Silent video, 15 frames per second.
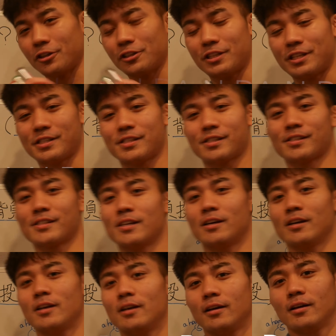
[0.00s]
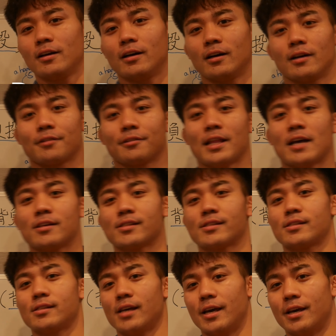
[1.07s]
this
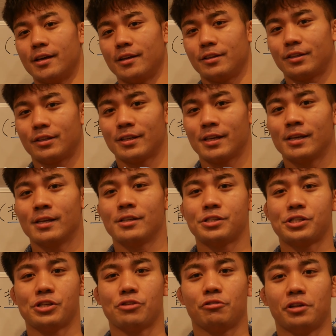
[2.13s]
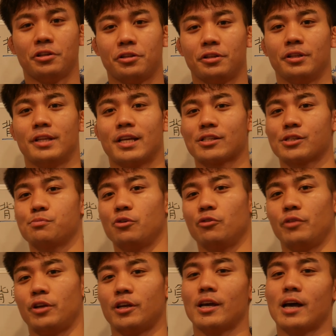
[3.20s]
class, and see you in next
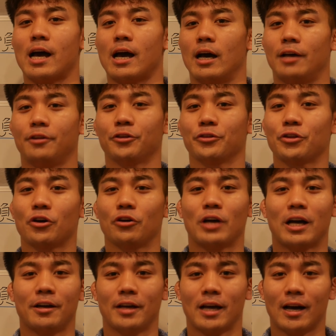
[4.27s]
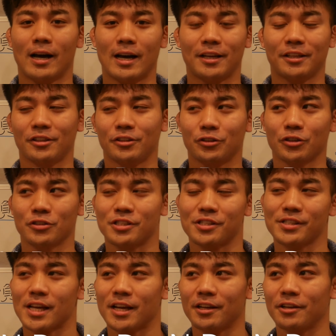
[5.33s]
movie. I don't know, I don't
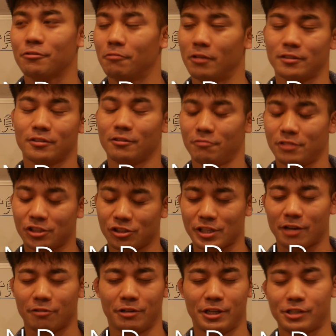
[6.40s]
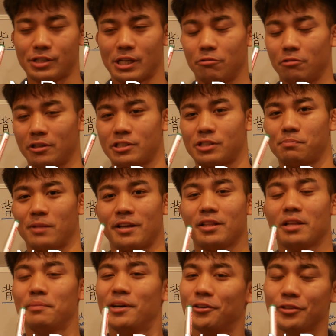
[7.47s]
decide which techniques I will explain
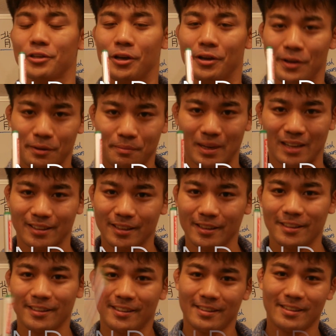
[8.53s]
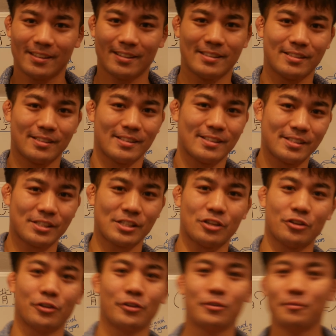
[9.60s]
about, but see
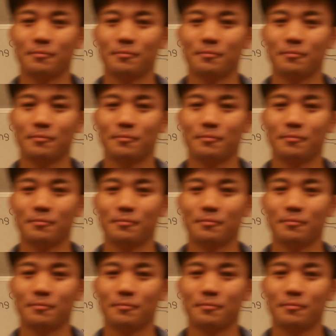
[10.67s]
you.